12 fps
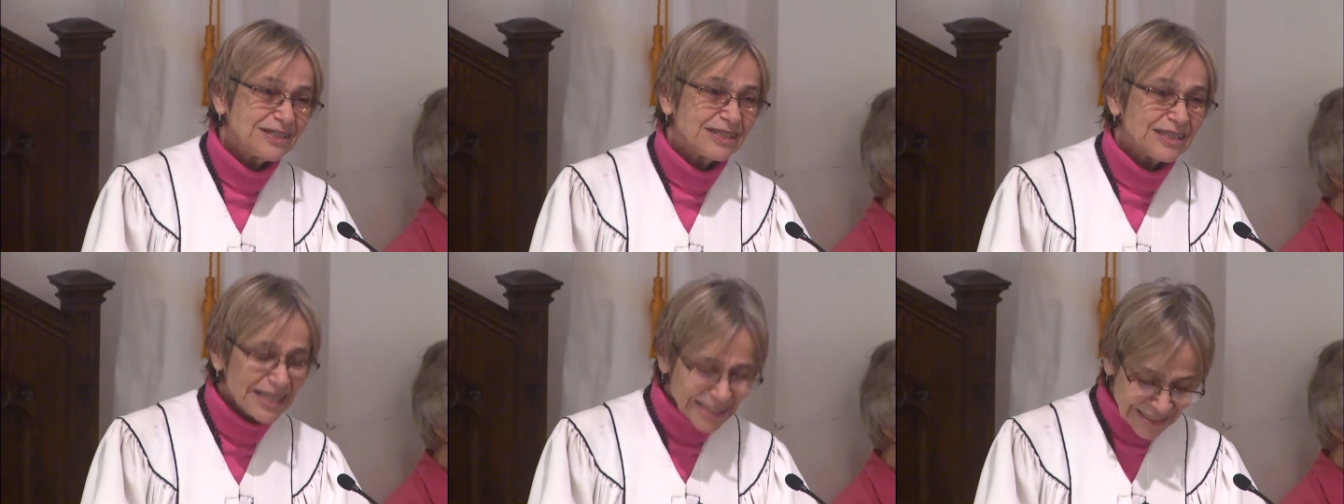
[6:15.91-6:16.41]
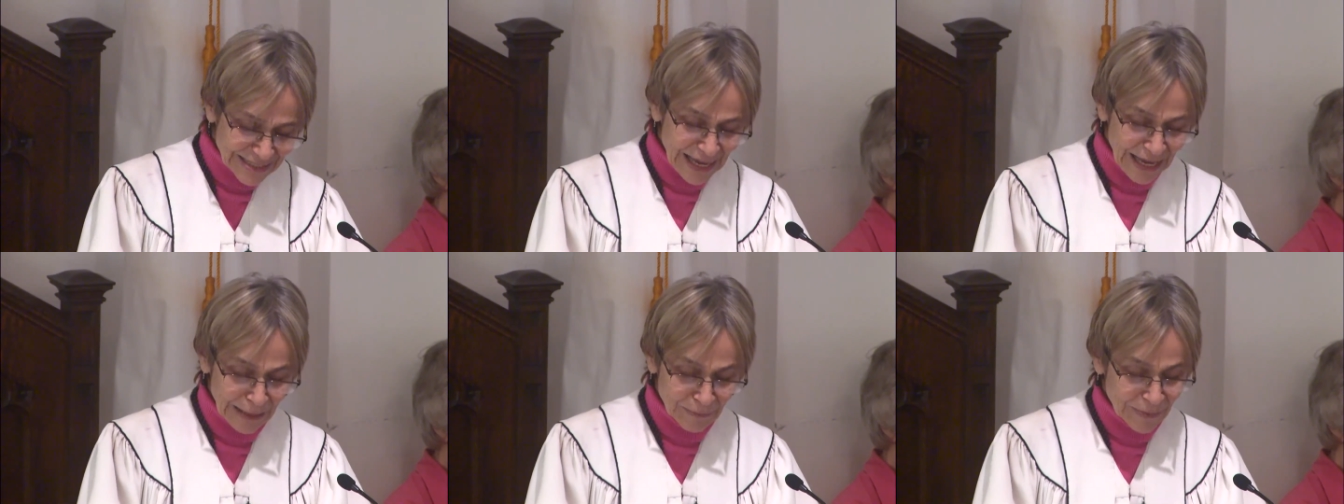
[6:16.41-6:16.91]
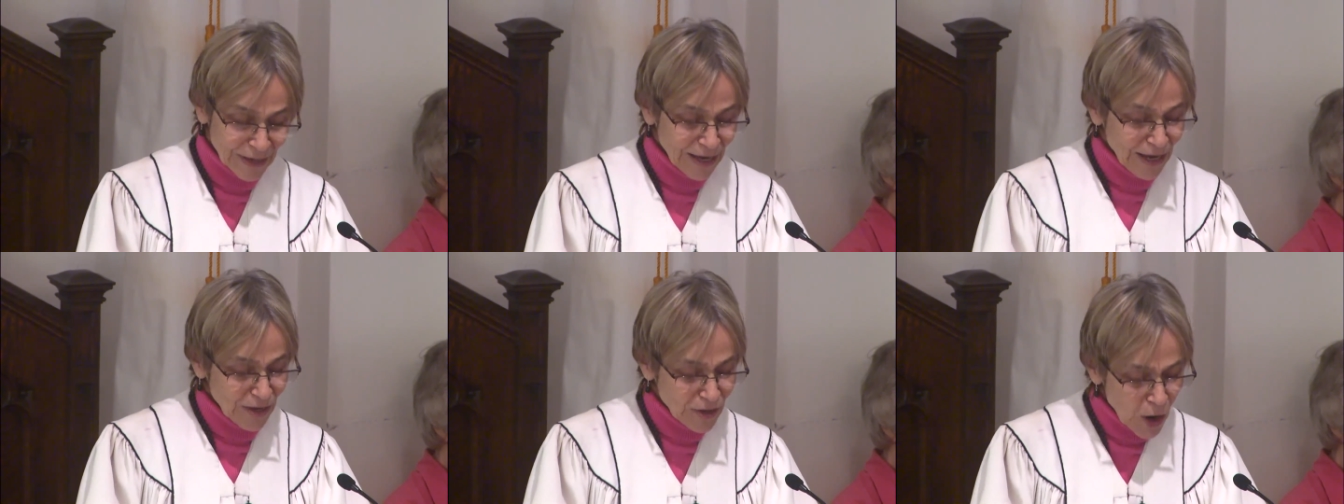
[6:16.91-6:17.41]
this time,
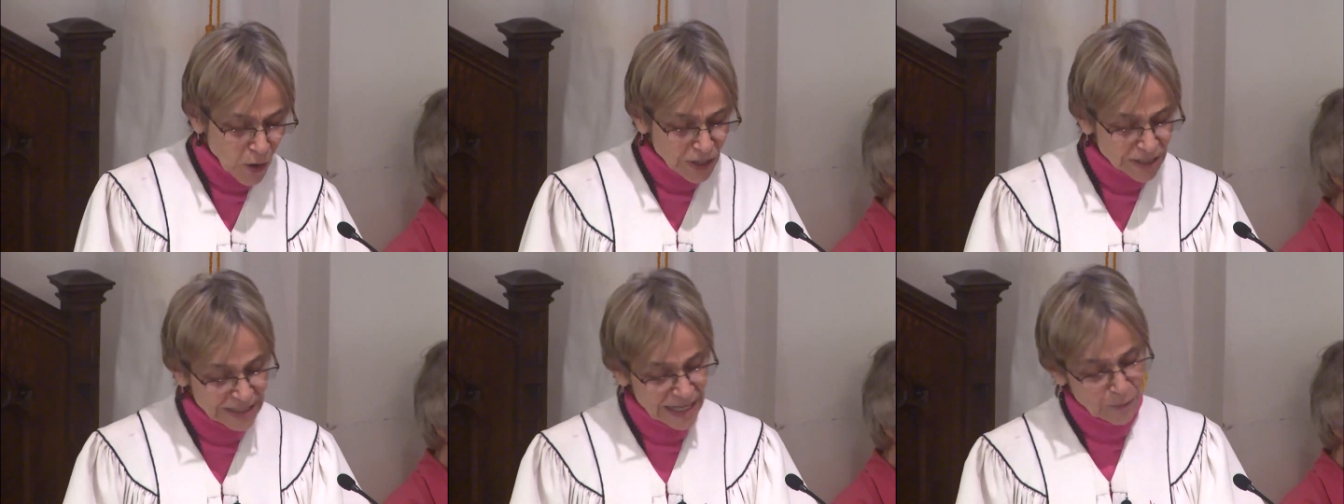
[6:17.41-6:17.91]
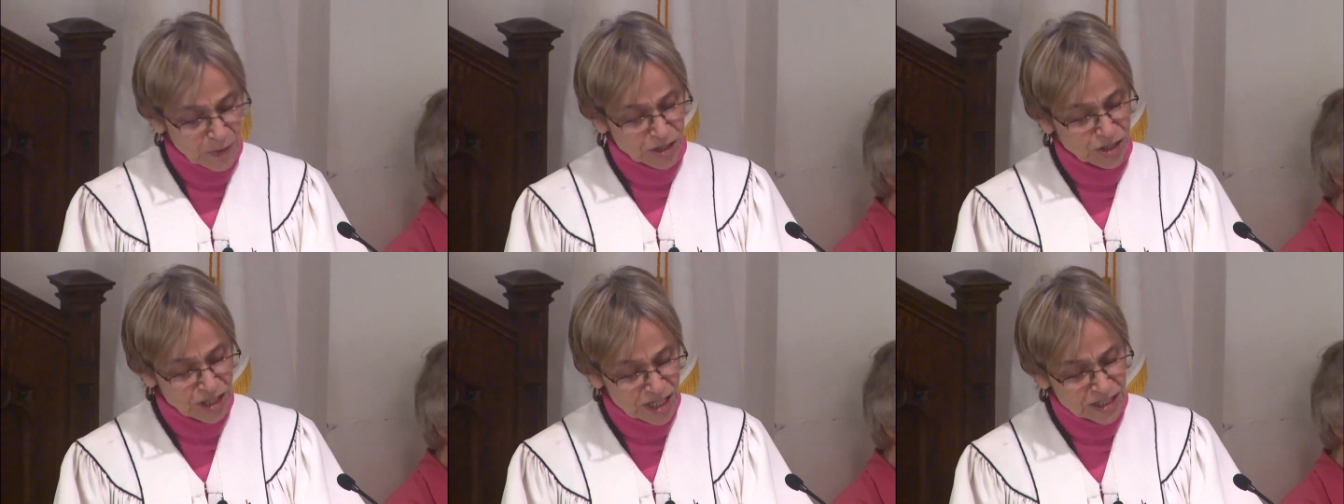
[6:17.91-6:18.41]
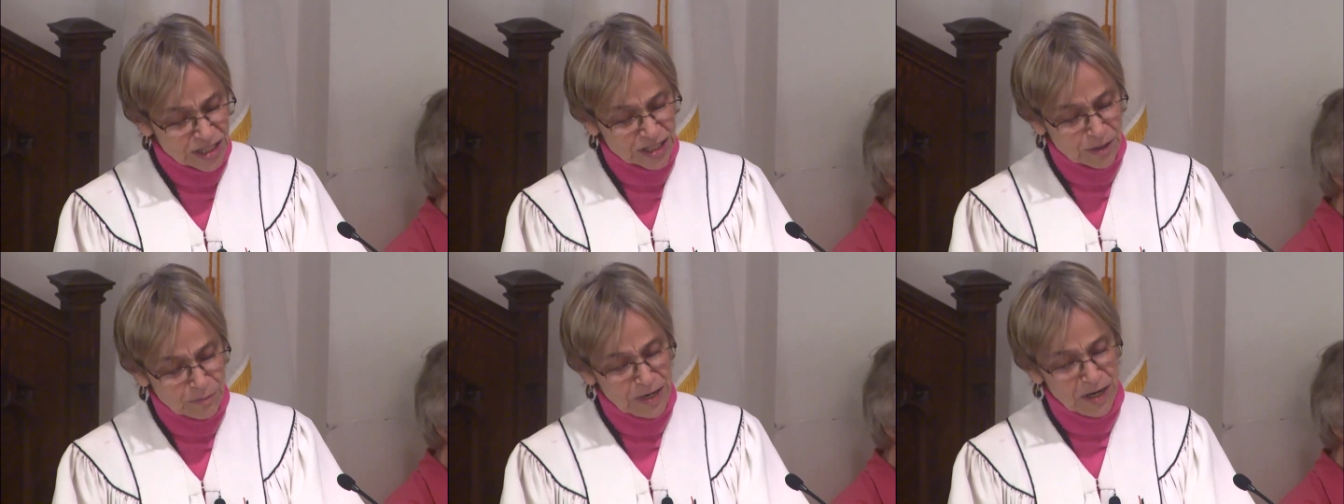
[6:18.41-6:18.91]
notice that when Jesus
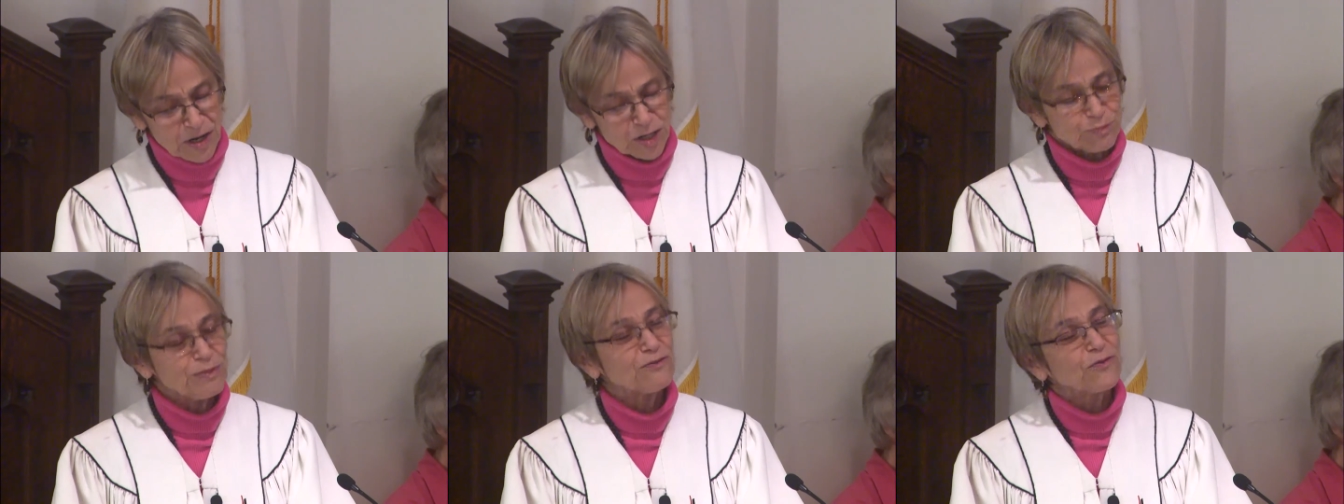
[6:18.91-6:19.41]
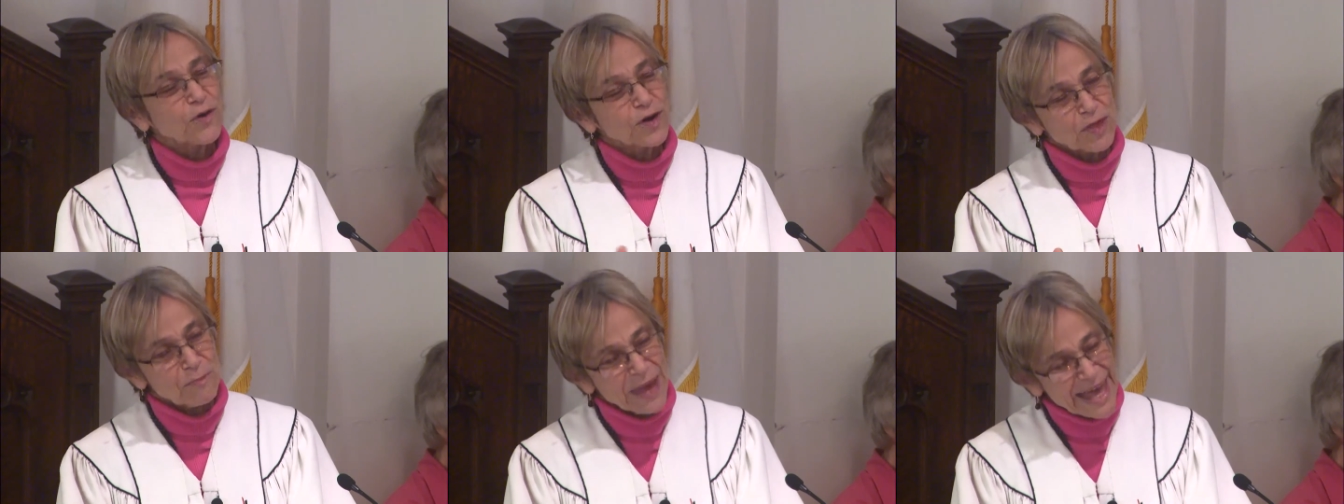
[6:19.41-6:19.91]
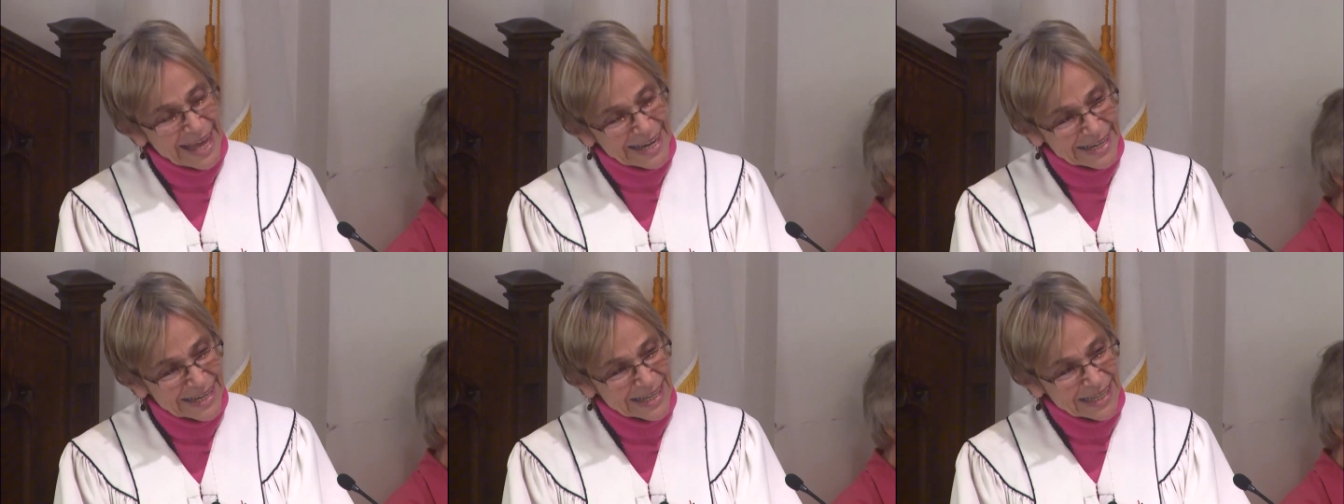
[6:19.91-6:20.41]
appears before the men,